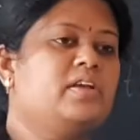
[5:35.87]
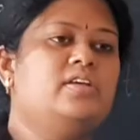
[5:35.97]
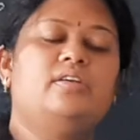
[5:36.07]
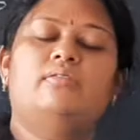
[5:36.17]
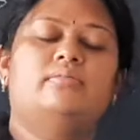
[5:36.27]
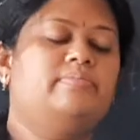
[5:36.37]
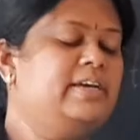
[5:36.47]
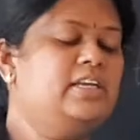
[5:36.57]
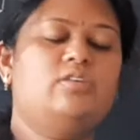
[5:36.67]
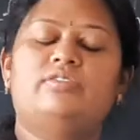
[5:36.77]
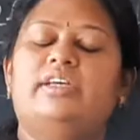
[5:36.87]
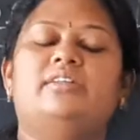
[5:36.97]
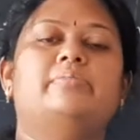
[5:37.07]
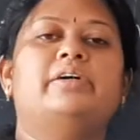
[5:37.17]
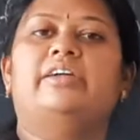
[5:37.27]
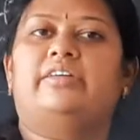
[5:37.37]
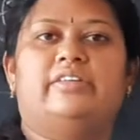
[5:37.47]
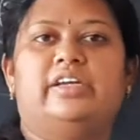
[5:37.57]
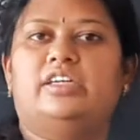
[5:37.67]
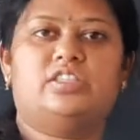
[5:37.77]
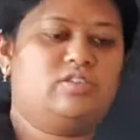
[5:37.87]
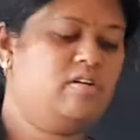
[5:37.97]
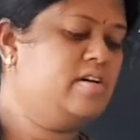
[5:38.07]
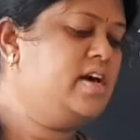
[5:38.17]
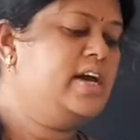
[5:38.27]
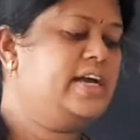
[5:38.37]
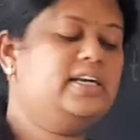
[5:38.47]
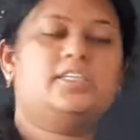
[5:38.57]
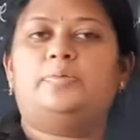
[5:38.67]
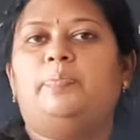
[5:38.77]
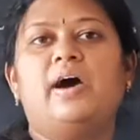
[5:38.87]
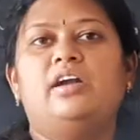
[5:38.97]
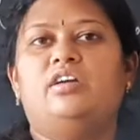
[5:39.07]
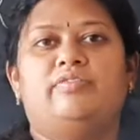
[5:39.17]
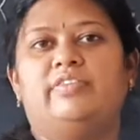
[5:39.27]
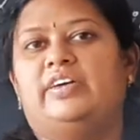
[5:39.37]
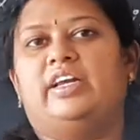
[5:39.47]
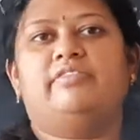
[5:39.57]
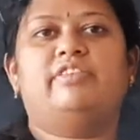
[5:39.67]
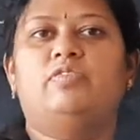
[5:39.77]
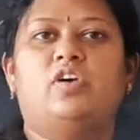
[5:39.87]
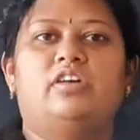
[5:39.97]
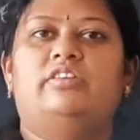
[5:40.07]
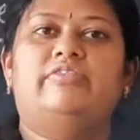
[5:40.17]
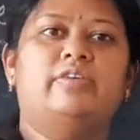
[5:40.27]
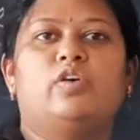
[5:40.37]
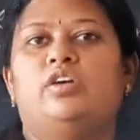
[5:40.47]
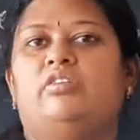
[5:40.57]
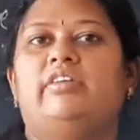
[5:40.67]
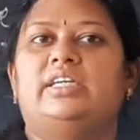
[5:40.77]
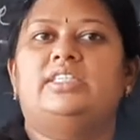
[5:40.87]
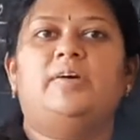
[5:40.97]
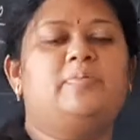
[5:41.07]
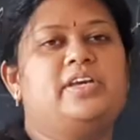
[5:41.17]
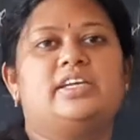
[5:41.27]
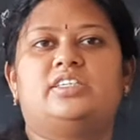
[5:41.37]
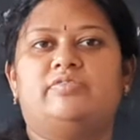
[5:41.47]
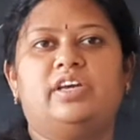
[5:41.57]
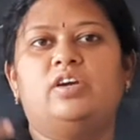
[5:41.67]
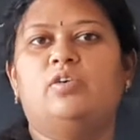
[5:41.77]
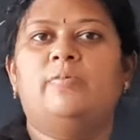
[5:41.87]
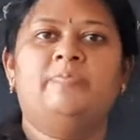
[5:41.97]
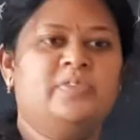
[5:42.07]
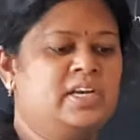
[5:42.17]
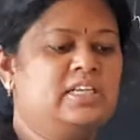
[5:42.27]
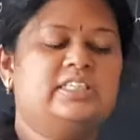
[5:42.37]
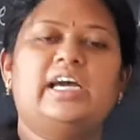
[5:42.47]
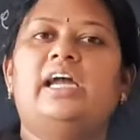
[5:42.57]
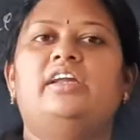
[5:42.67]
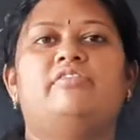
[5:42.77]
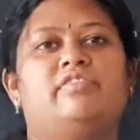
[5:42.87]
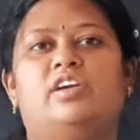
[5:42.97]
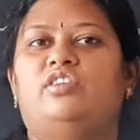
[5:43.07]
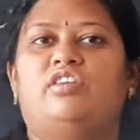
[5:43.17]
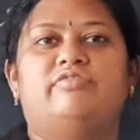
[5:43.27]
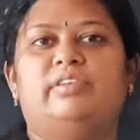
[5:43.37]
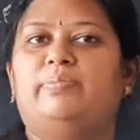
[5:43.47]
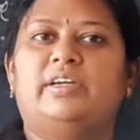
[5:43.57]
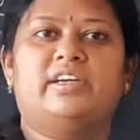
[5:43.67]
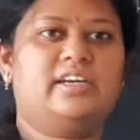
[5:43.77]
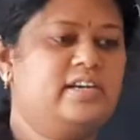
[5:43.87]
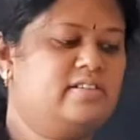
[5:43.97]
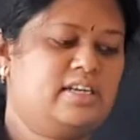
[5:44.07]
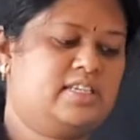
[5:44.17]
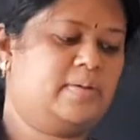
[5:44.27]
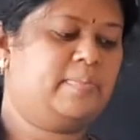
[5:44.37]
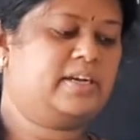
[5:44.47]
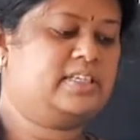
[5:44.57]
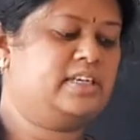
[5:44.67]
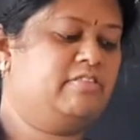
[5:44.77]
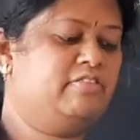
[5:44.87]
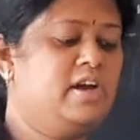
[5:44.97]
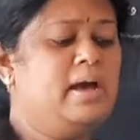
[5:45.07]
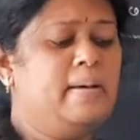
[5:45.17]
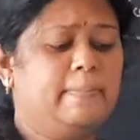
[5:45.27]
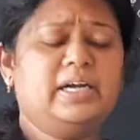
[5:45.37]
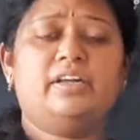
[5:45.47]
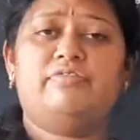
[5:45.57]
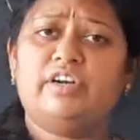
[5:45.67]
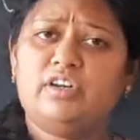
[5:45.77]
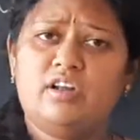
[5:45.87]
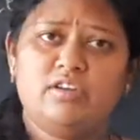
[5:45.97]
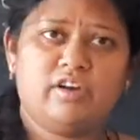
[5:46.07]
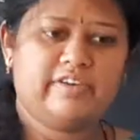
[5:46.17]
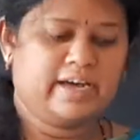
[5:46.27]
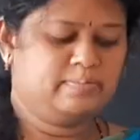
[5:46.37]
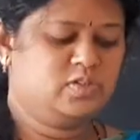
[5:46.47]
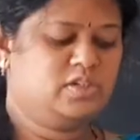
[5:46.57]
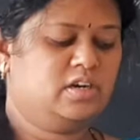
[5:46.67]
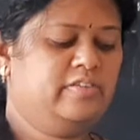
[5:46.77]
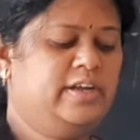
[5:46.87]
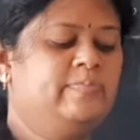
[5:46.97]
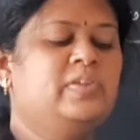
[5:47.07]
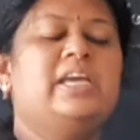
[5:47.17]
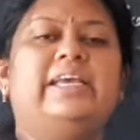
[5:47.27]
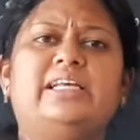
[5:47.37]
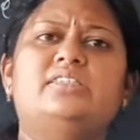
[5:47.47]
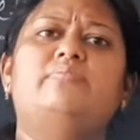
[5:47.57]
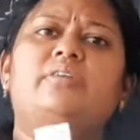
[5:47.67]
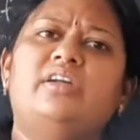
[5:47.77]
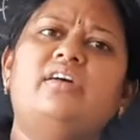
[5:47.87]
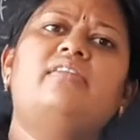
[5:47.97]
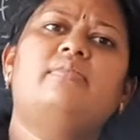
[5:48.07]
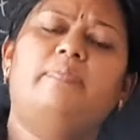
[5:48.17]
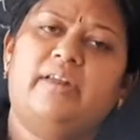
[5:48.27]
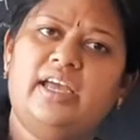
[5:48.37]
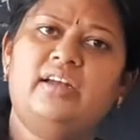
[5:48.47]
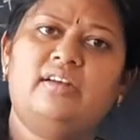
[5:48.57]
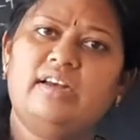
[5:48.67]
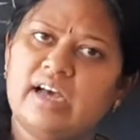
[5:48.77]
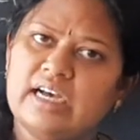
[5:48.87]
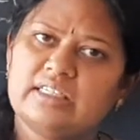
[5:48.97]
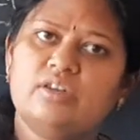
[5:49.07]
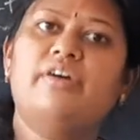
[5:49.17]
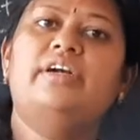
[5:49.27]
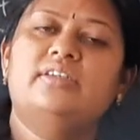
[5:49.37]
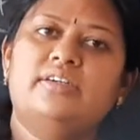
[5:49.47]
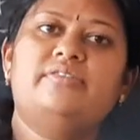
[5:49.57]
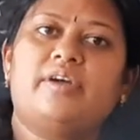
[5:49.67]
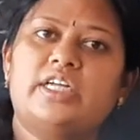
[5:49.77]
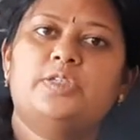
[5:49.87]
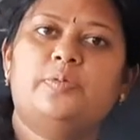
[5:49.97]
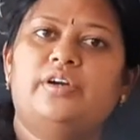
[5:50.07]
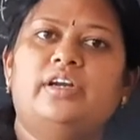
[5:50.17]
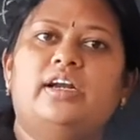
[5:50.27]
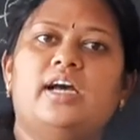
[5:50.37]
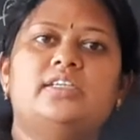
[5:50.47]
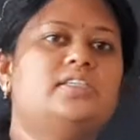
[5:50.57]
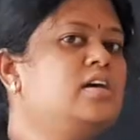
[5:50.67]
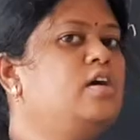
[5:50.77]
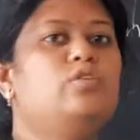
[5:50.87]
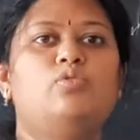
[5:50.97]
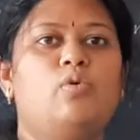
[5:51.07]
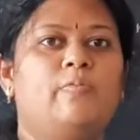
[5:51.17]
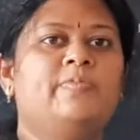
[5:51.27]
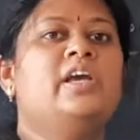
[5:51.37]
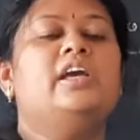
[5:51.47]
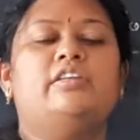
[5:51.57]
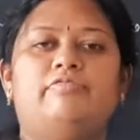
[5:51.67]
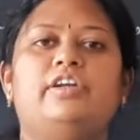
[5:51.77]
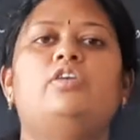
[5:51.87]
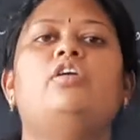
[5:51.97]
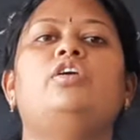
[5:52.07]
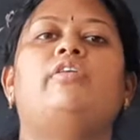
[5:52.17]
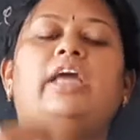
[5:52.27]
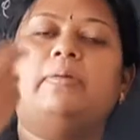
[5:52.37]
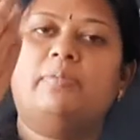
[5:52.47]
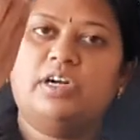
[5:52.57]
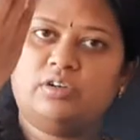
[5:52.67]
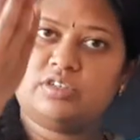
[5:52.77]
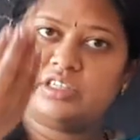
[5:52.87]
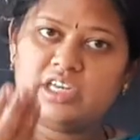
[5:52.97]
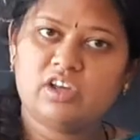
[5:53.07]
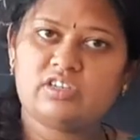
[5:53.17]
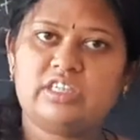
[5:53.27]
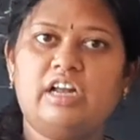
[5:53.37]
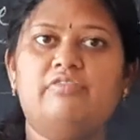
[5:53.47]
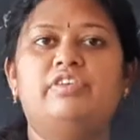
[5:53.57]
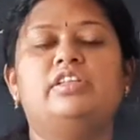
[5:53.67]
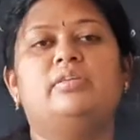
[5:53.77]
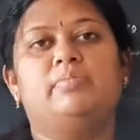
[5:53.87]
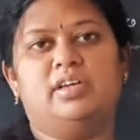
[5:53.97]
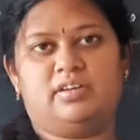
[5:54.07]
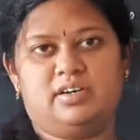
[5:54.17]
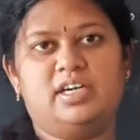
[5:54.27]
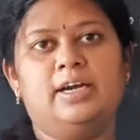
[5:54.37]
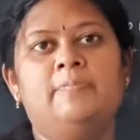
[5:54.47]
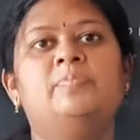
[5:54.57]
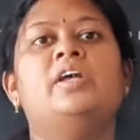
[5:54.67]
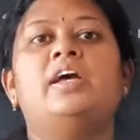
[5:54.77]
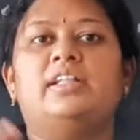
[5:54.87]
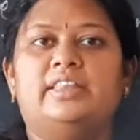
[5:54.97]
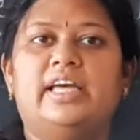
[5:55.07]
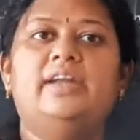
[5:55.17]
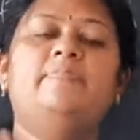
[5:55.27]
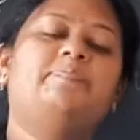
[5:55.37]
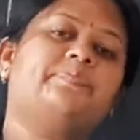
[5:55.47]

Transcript: been using the mirror, it is part of our life. If we want to dress up, yes, we go stand in front of the mirror and dress up ourselves. But if at all you have observed, is mirror a plain glass or it is a transparent glass? No. If at all you are able to see yourself in the mirror, then